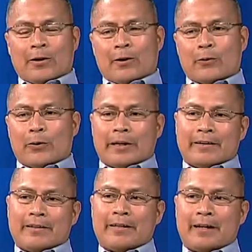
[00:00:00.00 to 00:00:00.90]

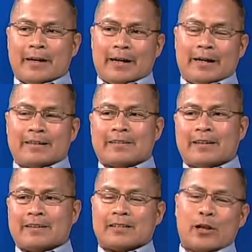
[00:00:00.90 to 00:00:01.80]
Well,
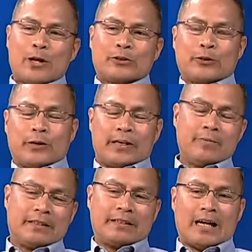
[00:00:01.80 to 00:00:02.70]
it's a long story,
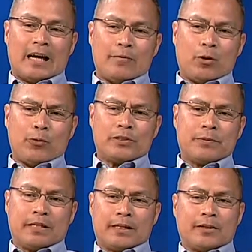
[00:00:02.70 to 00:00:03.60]
but I've always
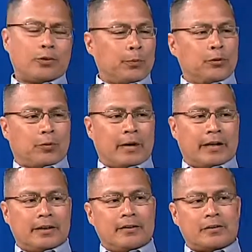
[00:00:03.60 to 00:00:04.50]
been
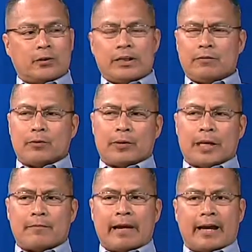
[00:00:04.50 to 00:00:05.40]
entrepreneur-minded, so even when
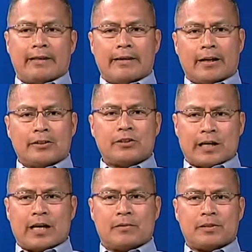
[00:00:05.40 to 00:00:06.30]
I've had
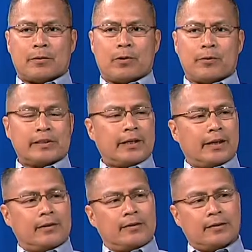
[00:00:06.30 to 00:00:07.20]
jobs, I've always
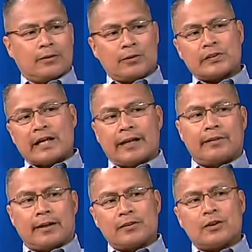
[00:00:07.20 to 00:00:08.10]
had little side
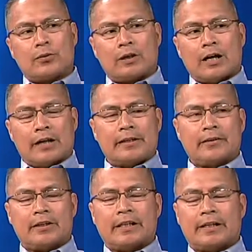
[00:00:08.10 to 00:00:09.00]
things going on here
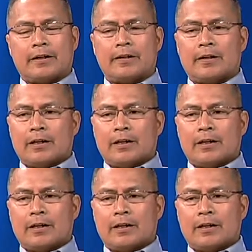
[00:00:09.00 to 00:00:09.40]
and there.